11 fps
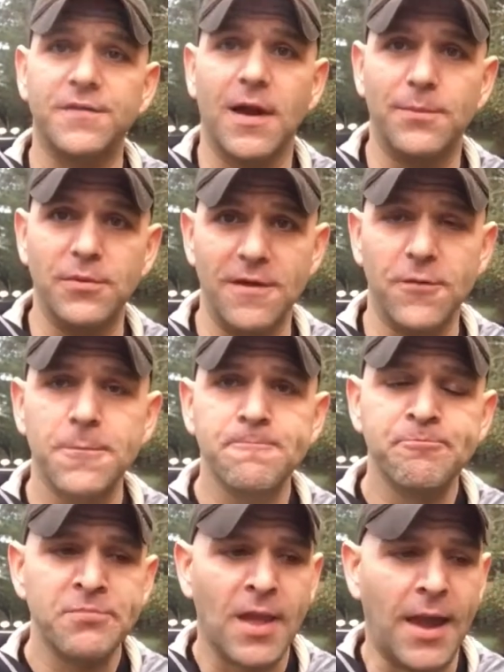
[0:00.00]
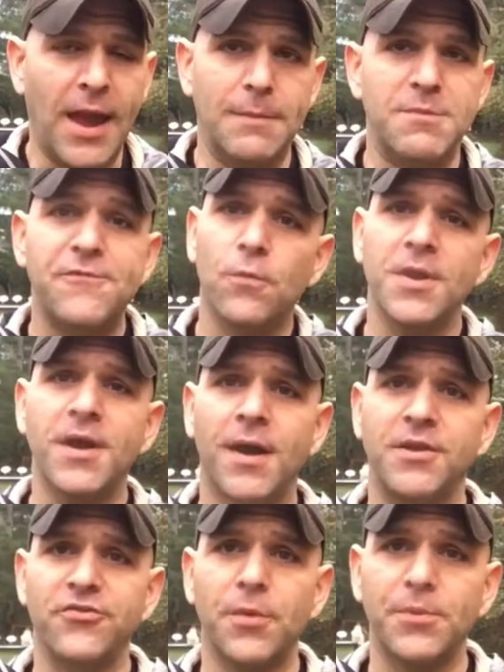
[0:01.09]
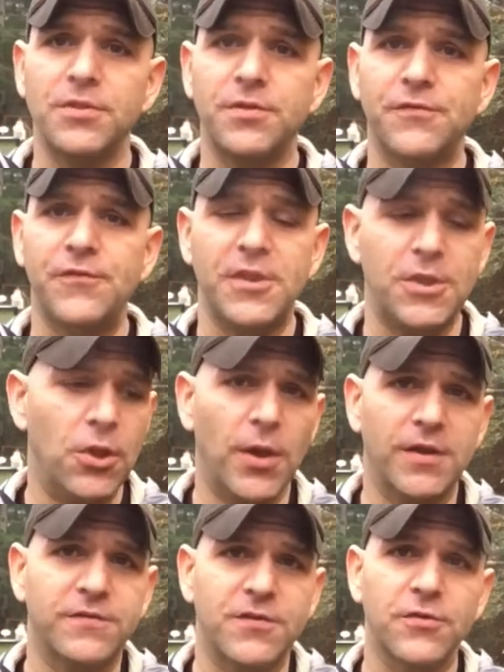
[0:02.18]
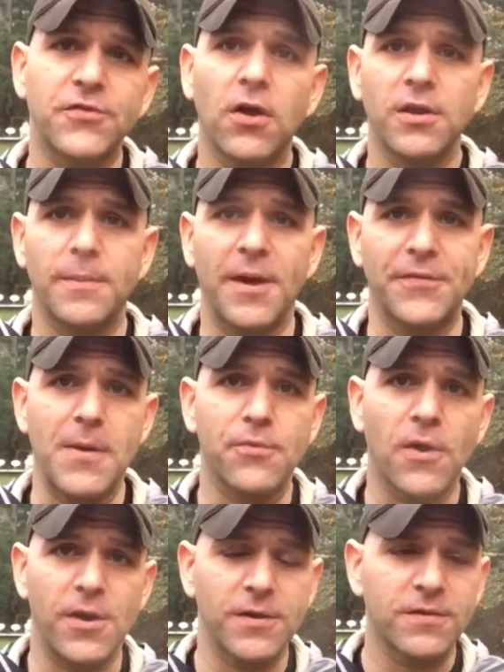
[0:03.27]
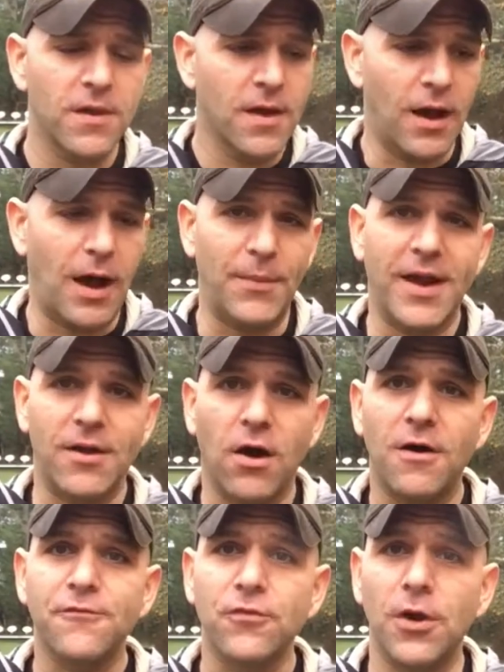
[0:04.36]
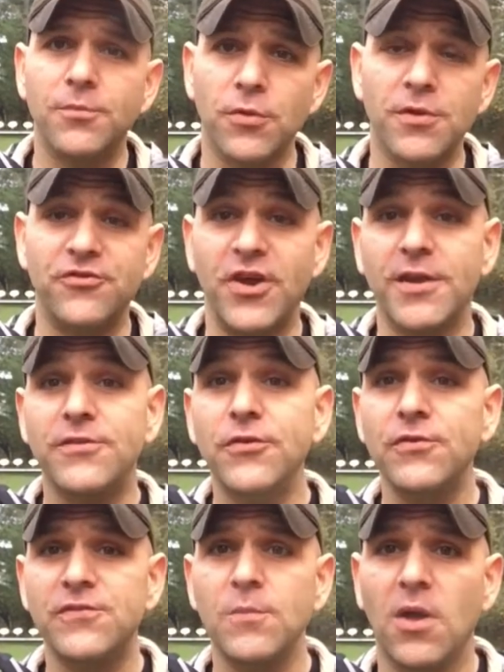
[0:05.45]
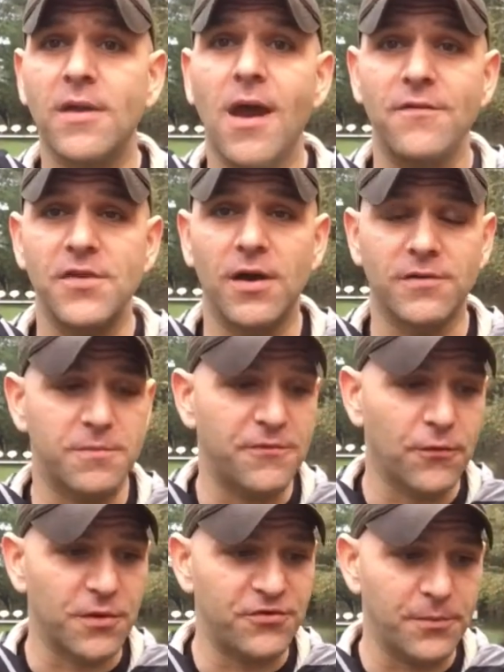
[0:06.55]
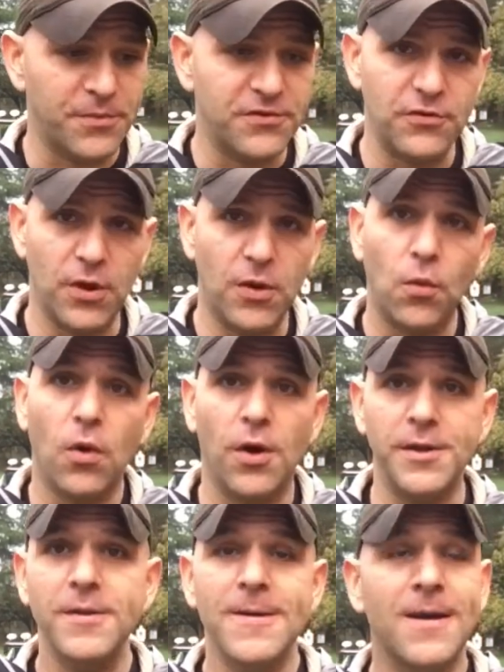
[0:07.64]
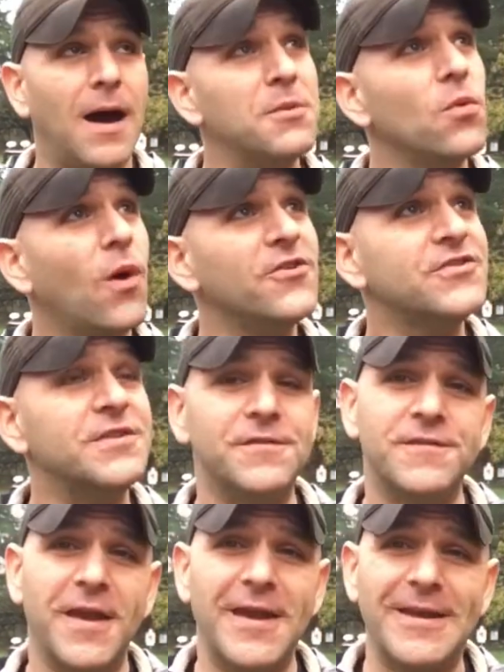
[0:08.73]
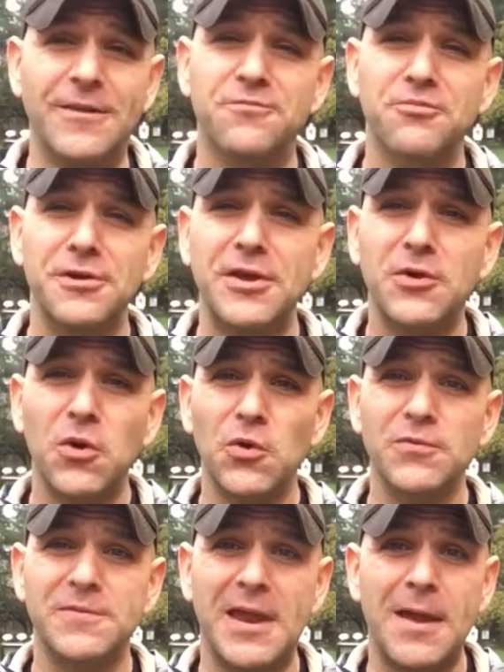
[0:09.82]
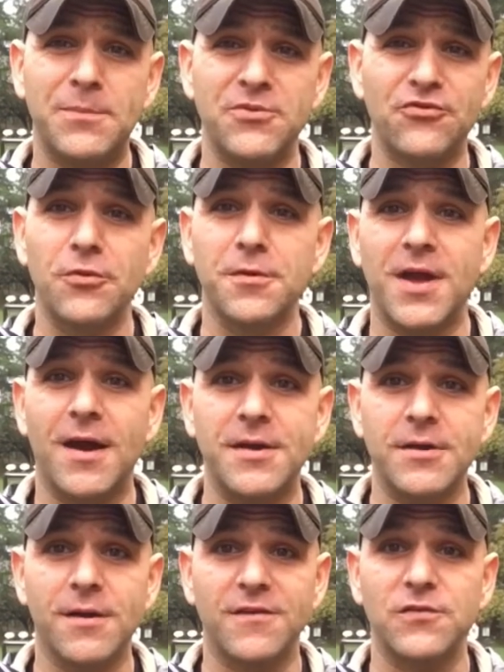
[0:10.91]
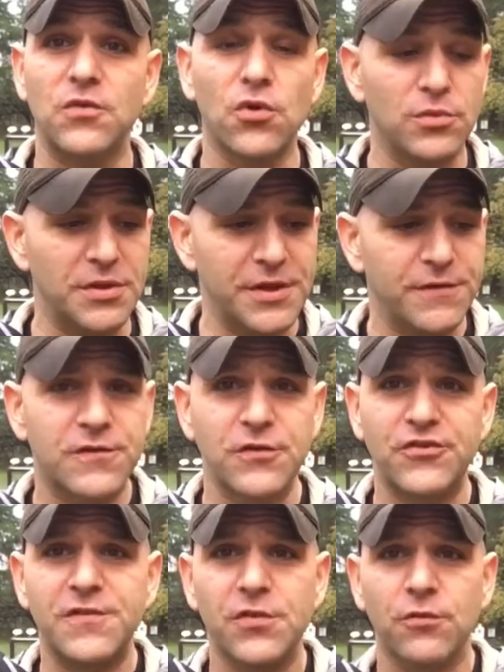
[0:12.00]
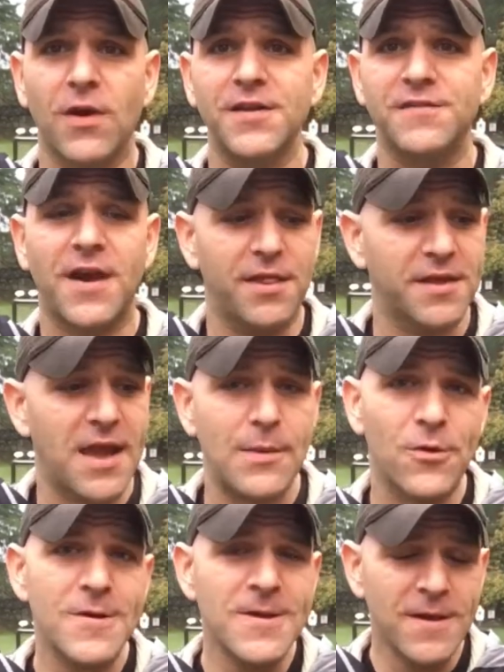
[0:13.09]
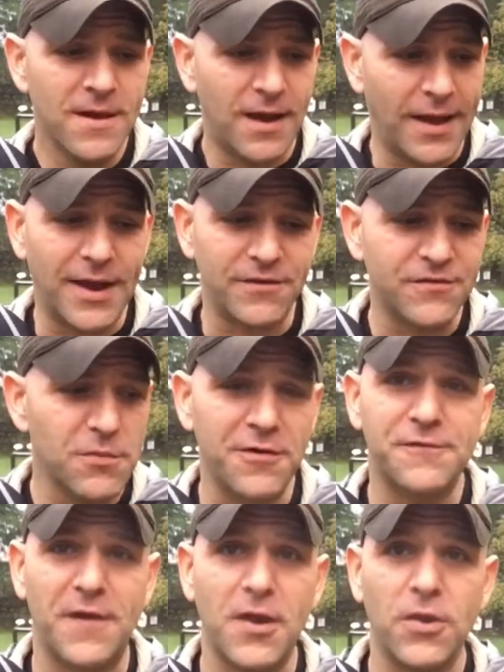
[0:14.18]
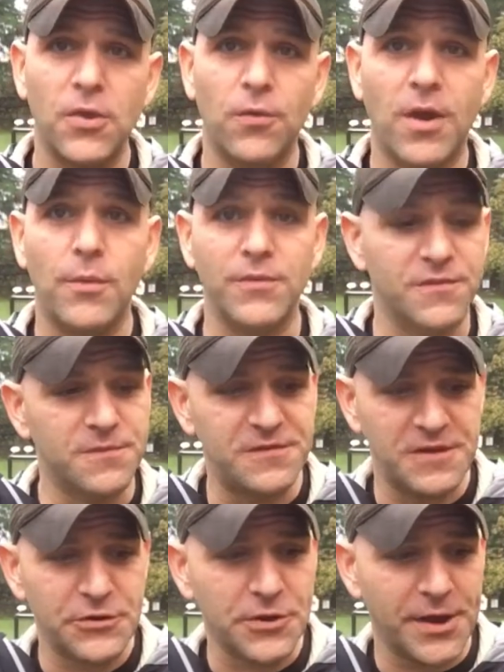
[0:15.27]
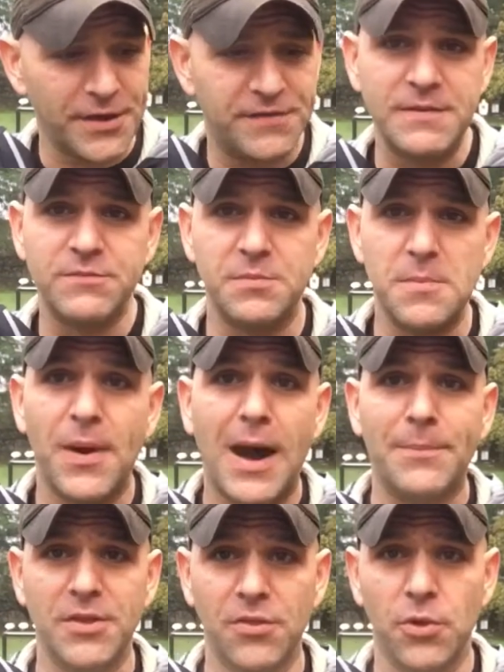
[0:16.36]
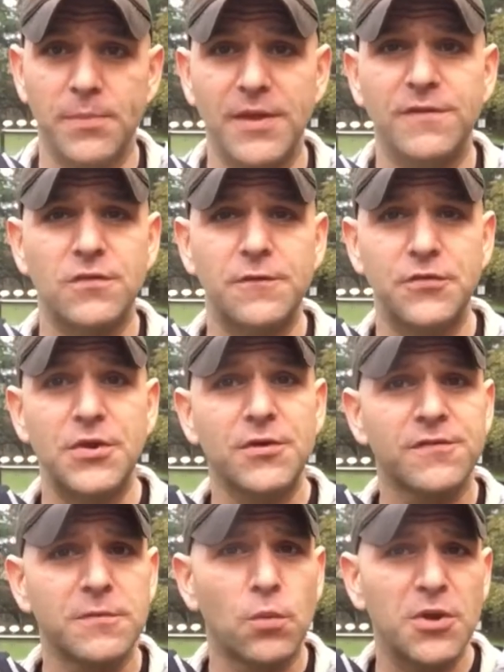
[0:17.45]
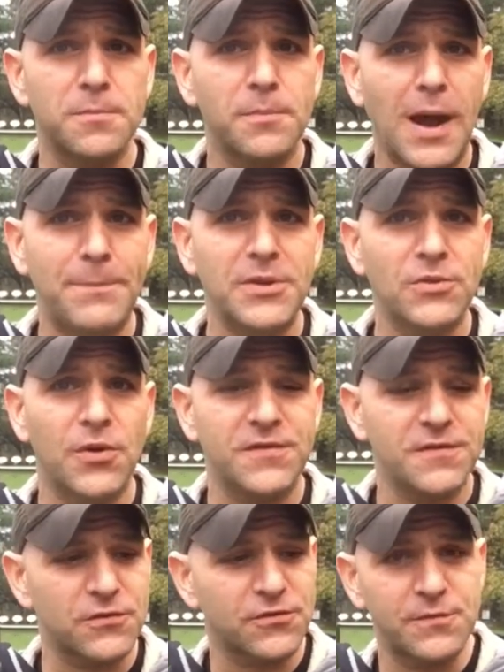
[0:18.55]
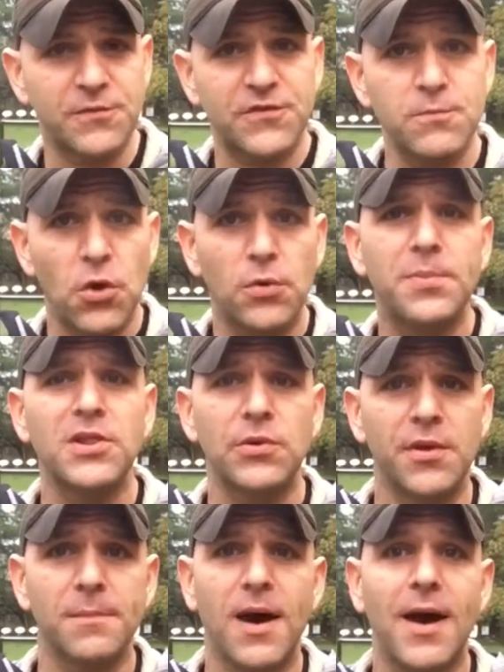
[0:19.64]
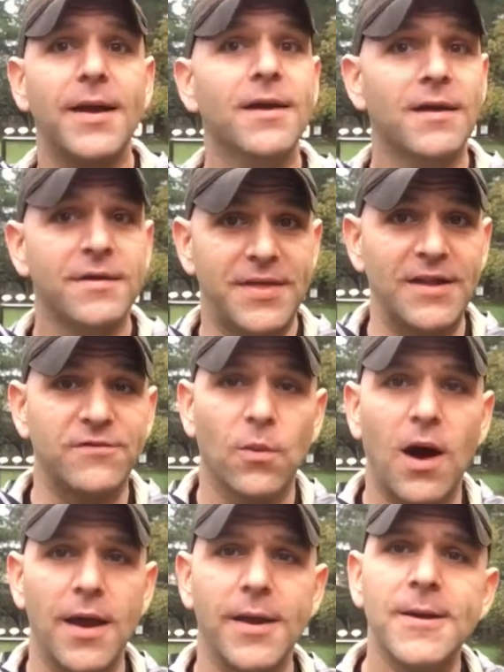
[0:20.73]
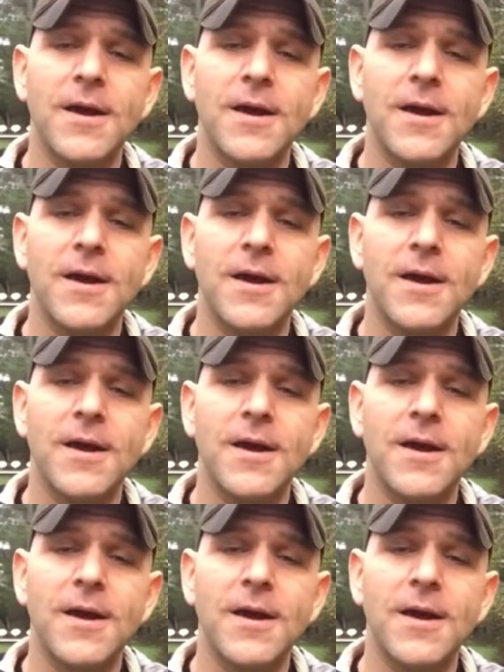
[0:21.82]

stop lever. And before we kind of jump into this video and start talking about that product, um, I got to offer up or inject two small caveats before we jump into it. One, I'm in Washington State and it's pretty cold, damp, and dreary out here as it normally is. So just to the right side of the camera, I got a small fire going on with some cedar and it seems to be popping a little bit. So if you hear some weird popping noises or some smoke billowing by, that's why.